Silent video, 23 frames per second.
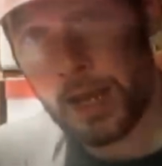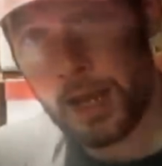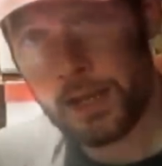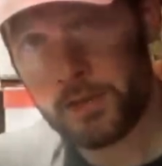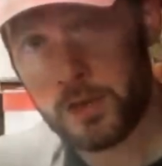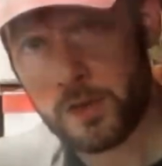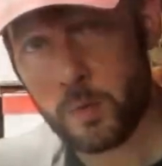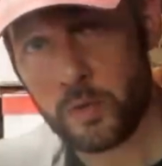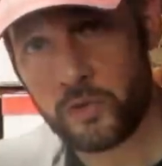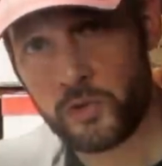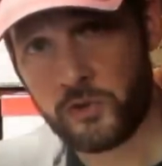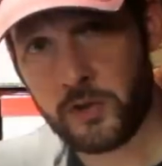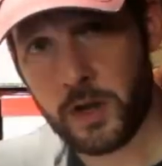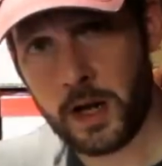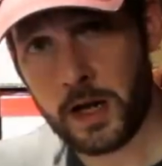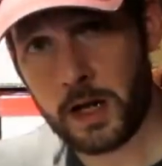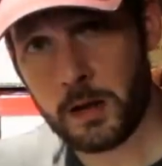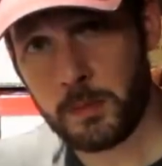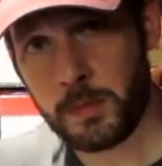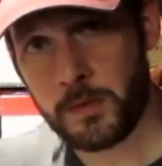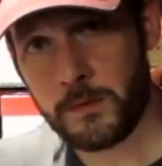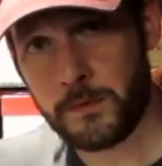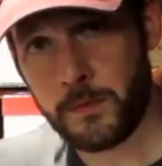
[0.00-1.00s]
As I was
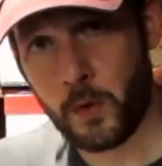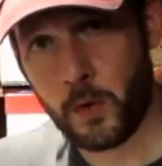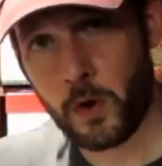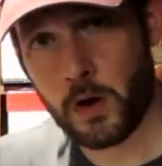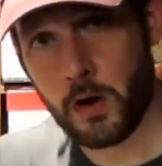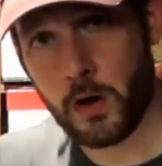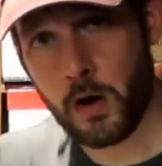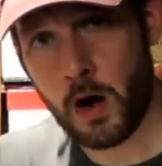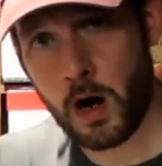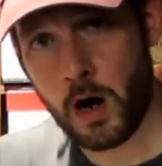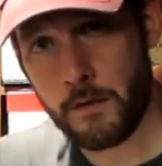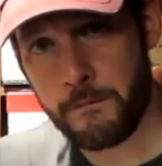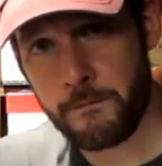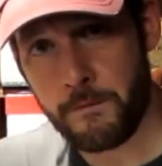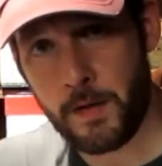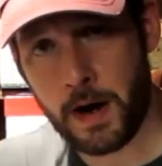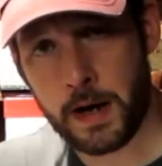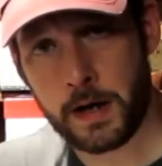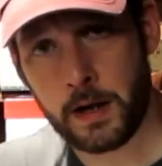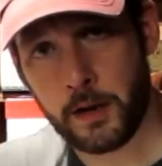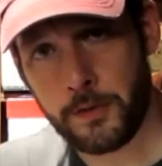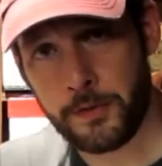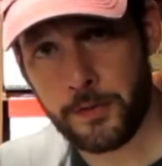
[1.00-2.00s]
stating before, our
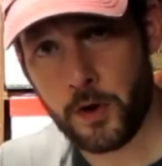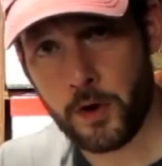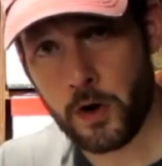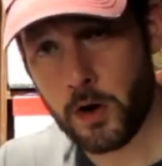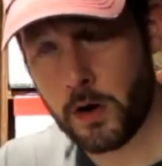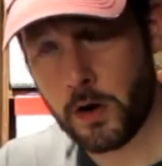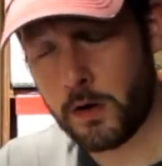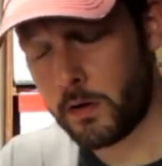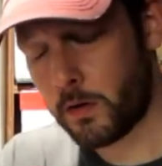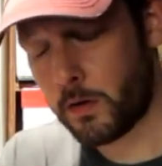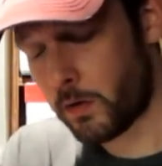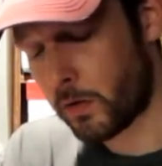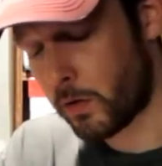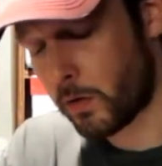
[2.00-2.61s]
final third